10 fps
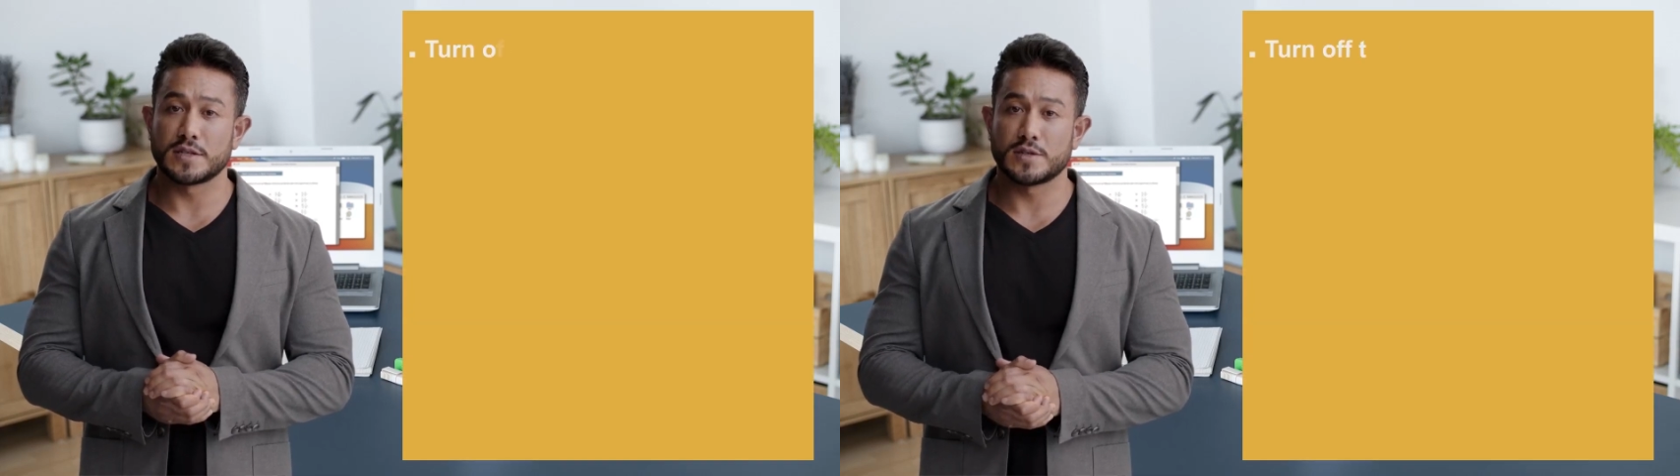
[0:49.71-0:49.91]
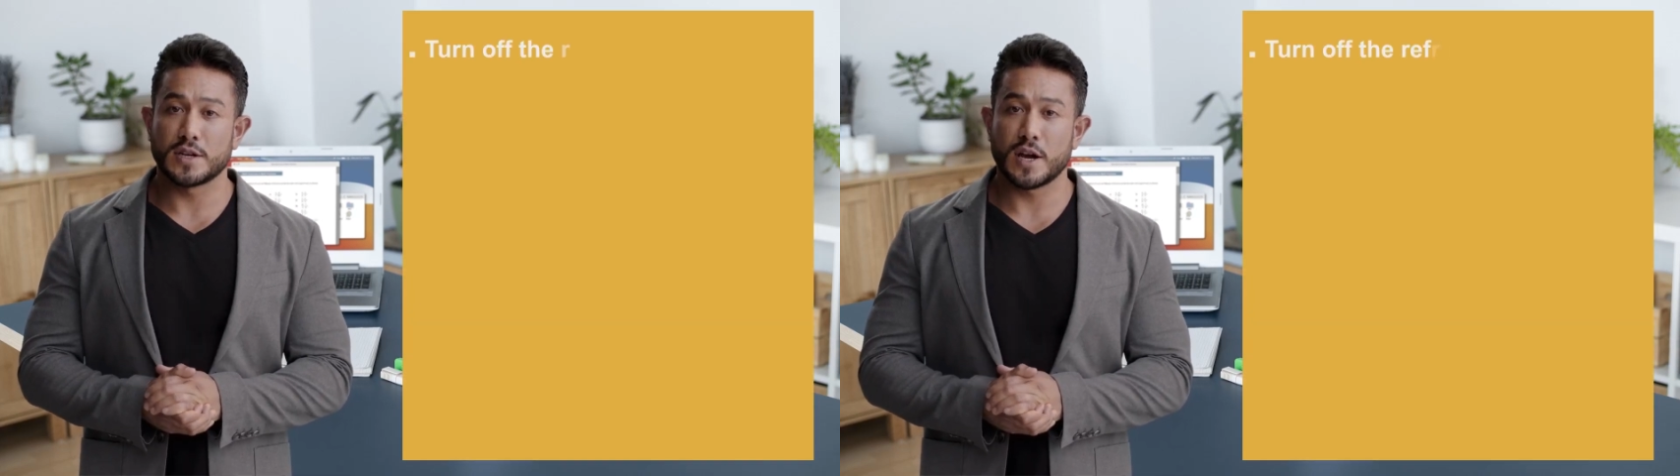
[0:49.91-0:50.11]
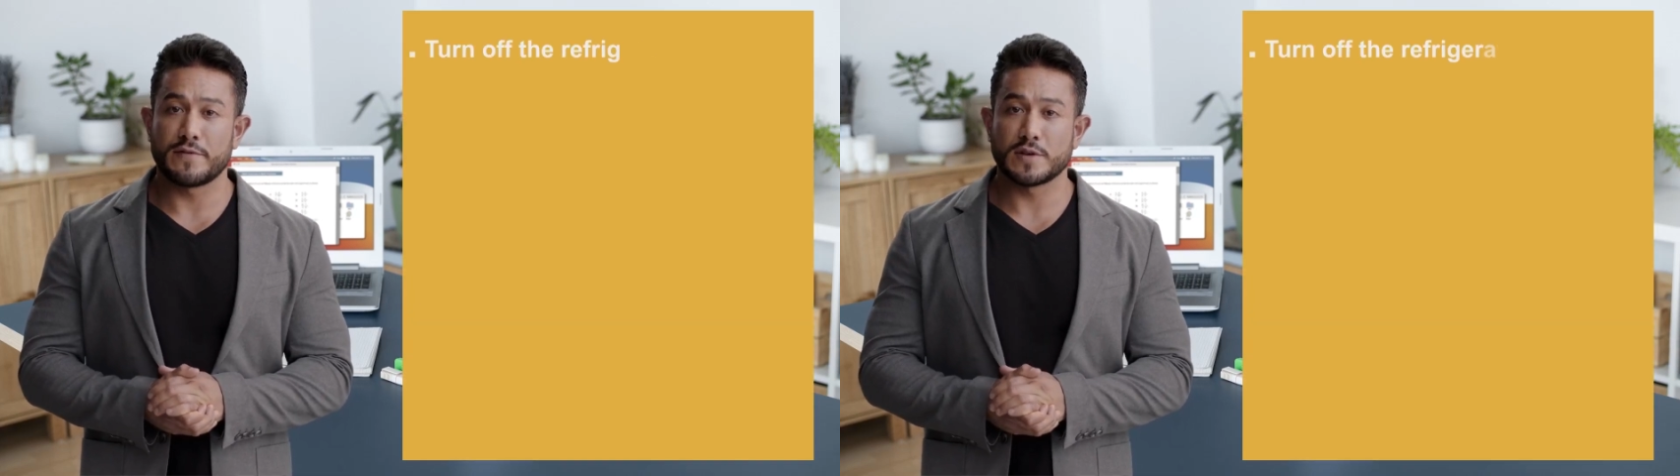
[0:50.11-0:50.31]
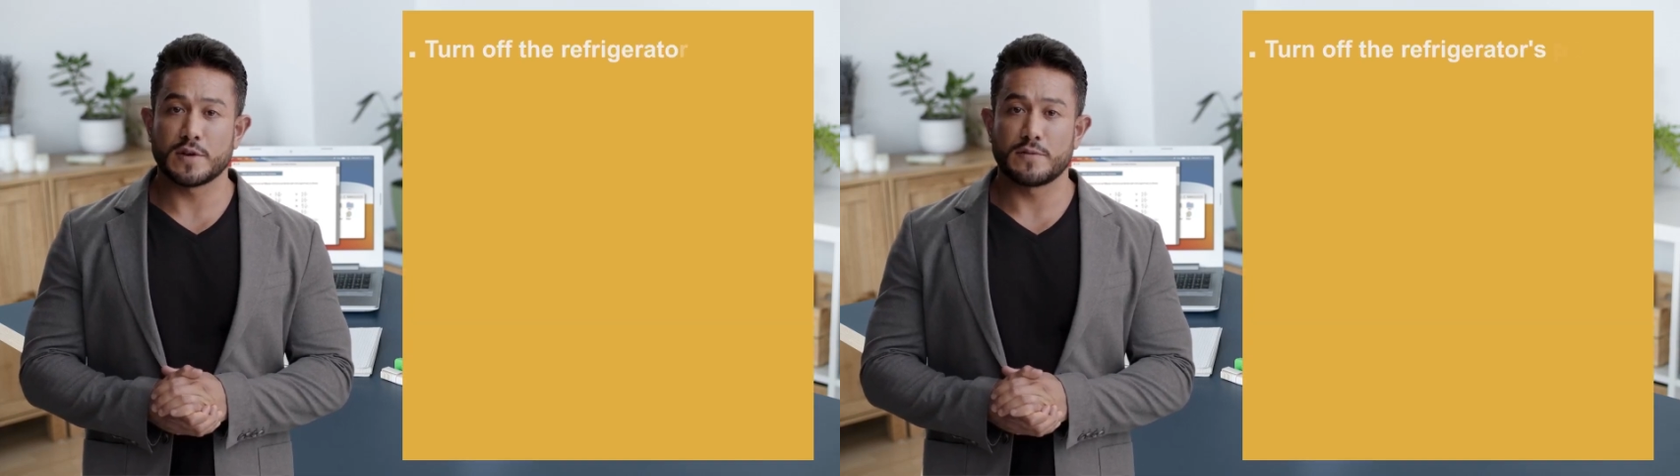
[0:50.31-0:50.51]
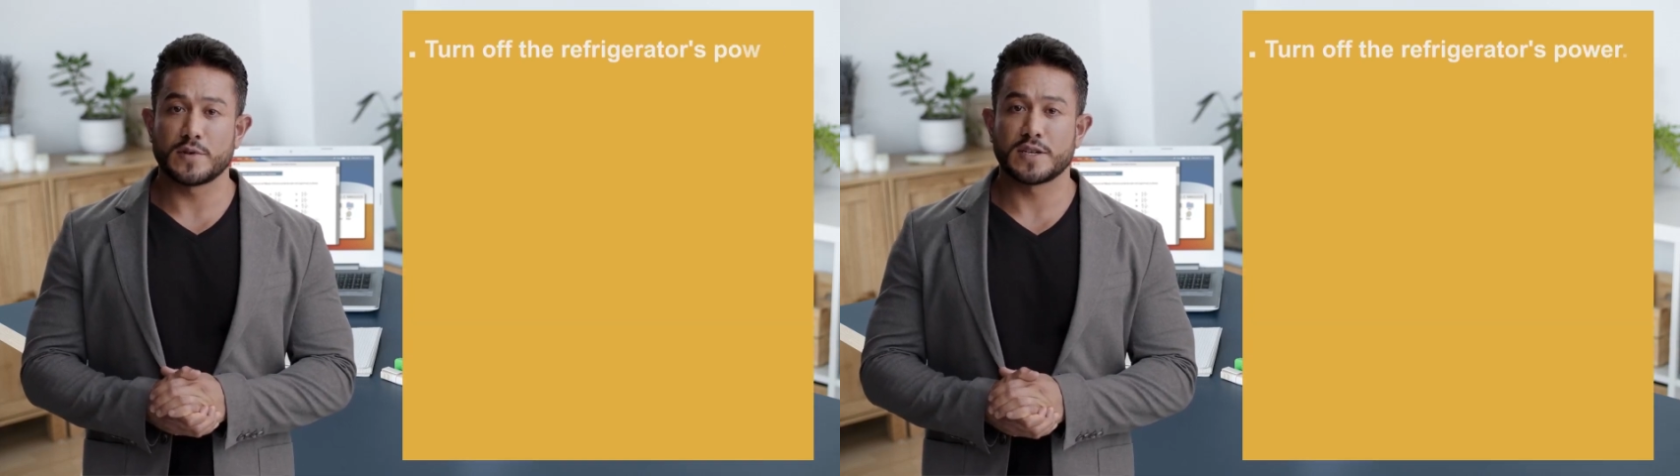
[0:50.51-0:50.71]
turn off the
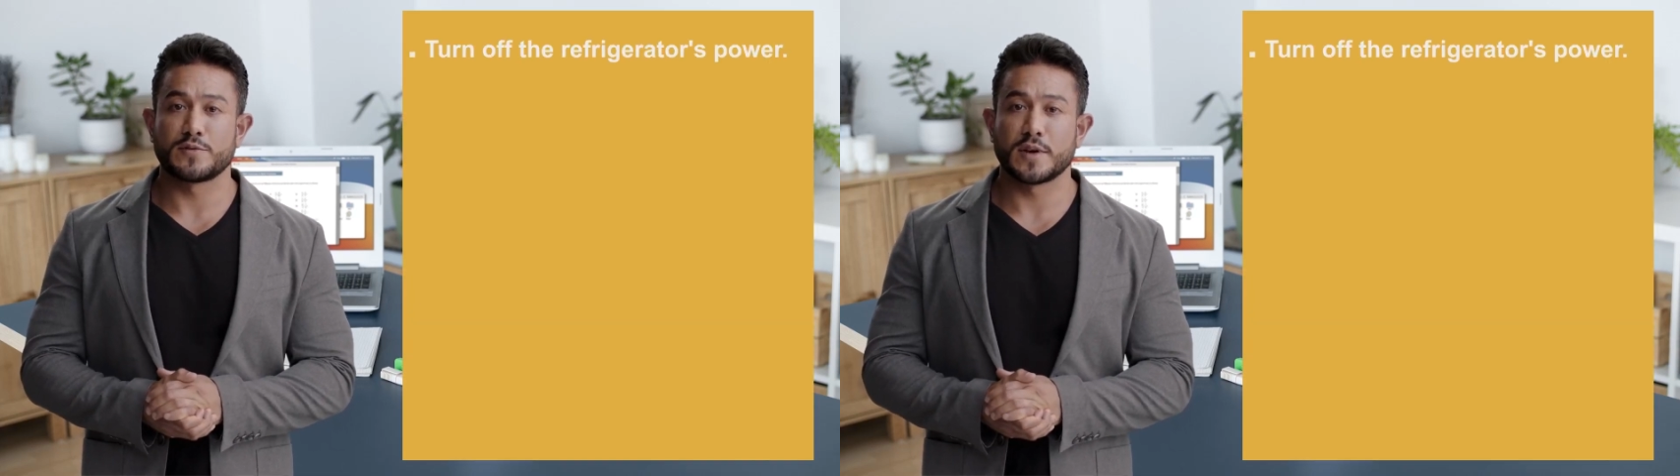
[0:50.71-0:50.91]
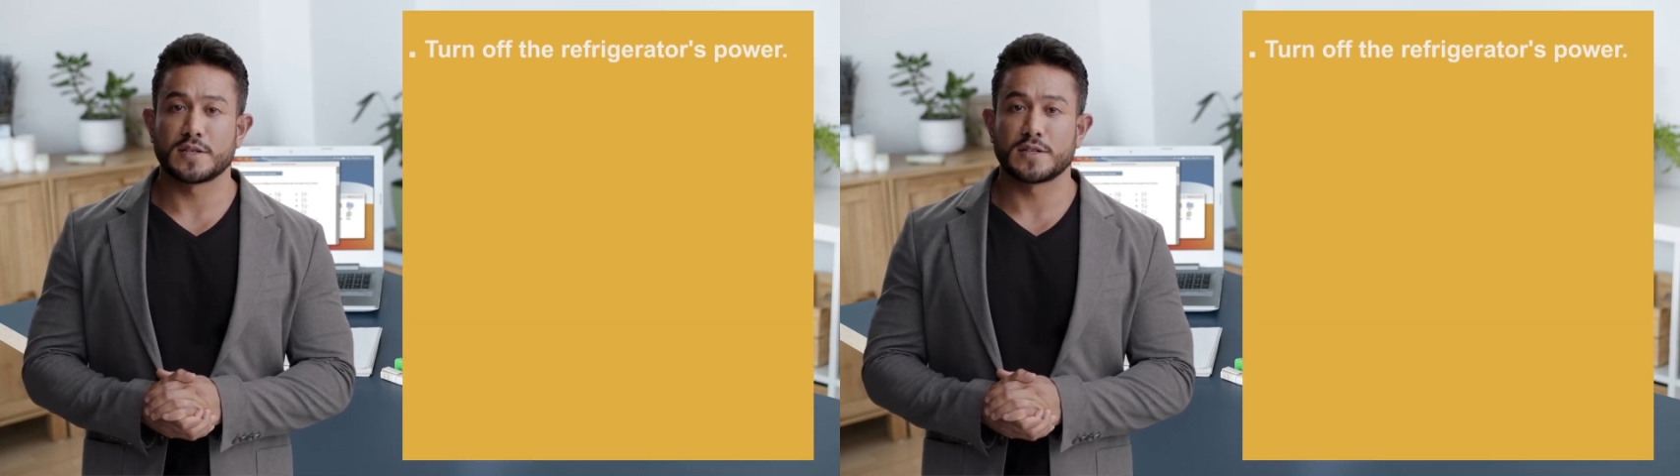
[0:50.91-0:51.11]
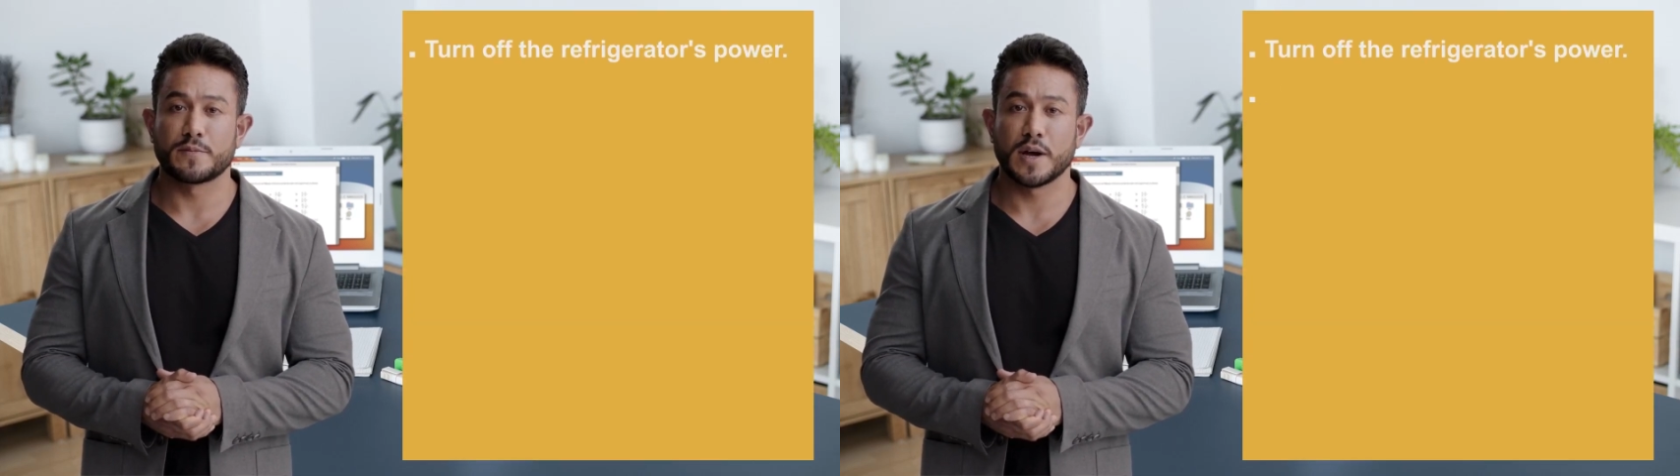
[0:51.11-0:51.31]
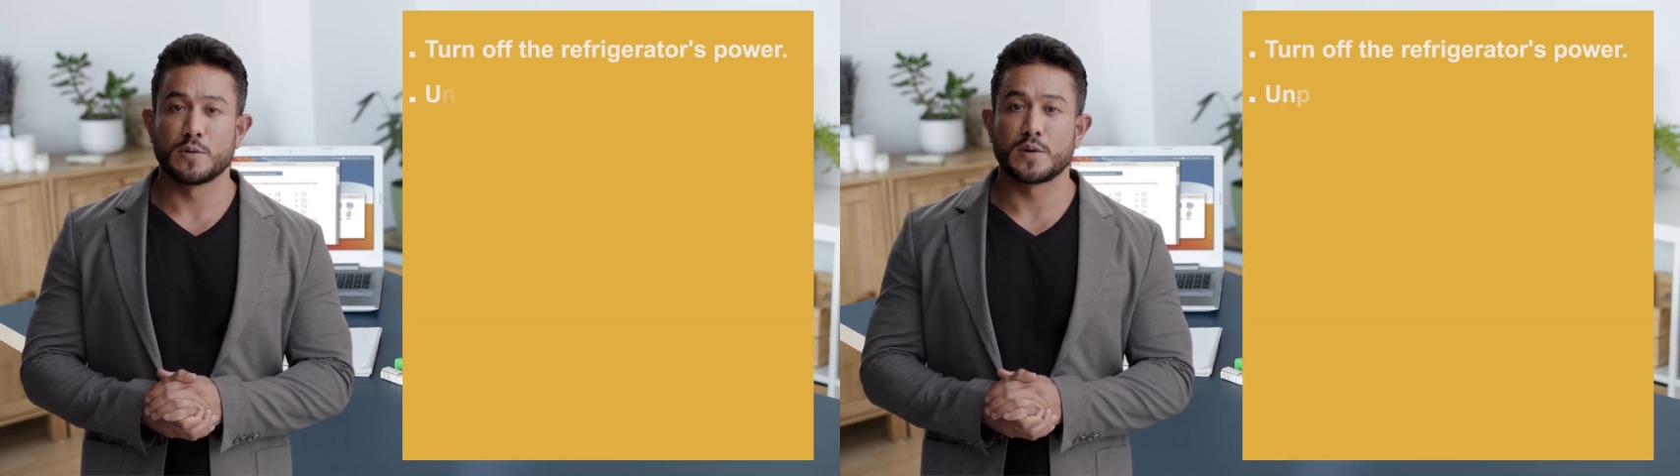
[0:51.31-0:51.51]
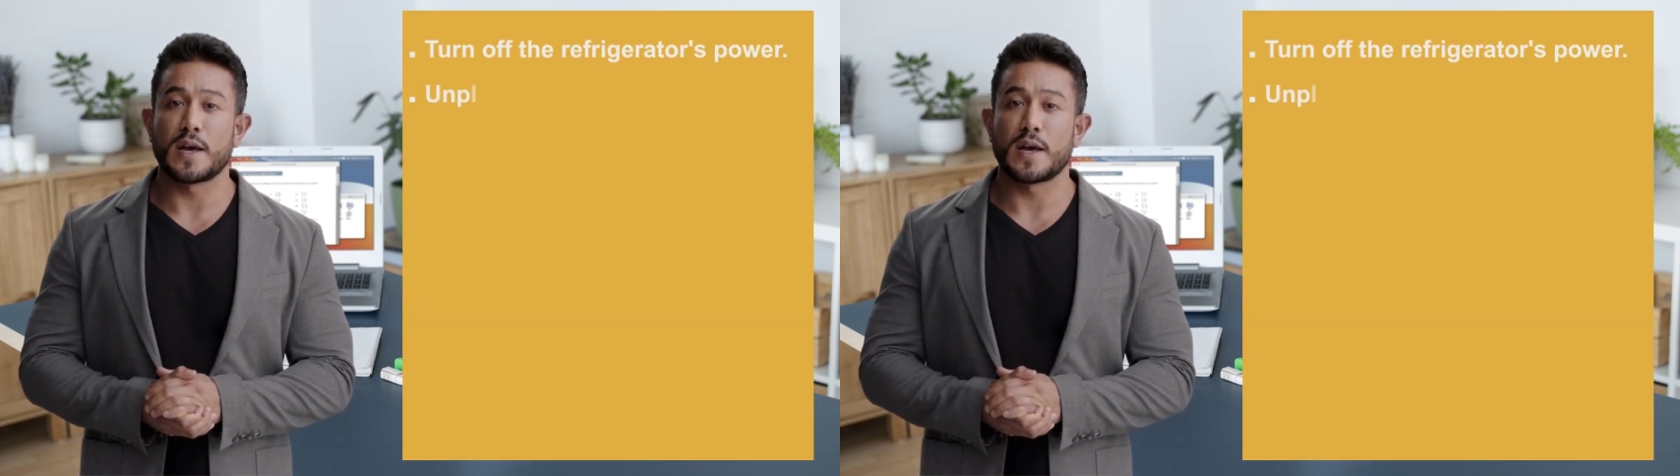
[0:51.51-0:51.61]
refrigerator's power